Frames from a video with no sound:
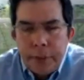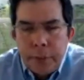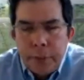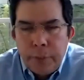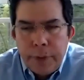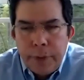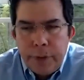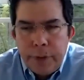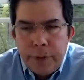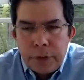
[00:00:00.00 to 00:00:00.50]

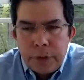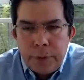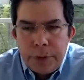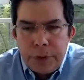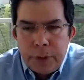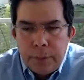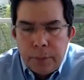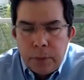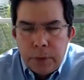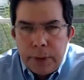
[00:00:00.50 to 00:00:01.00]
when you're
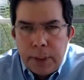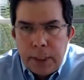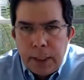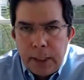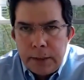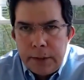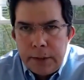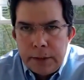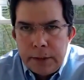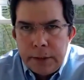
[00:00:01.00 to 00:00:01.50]
switching
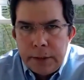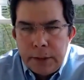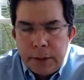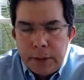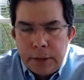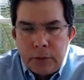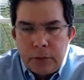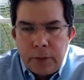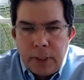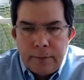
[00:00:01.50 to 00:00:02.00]
modalities in a
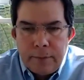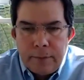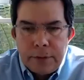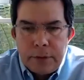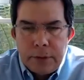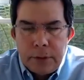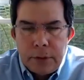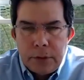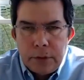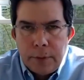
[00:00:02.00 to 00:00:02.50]
travel
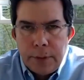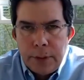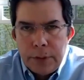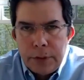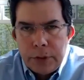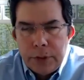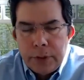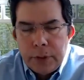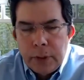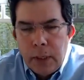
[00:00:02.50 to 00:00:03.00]

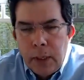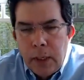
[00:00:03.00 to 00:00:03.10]
situation.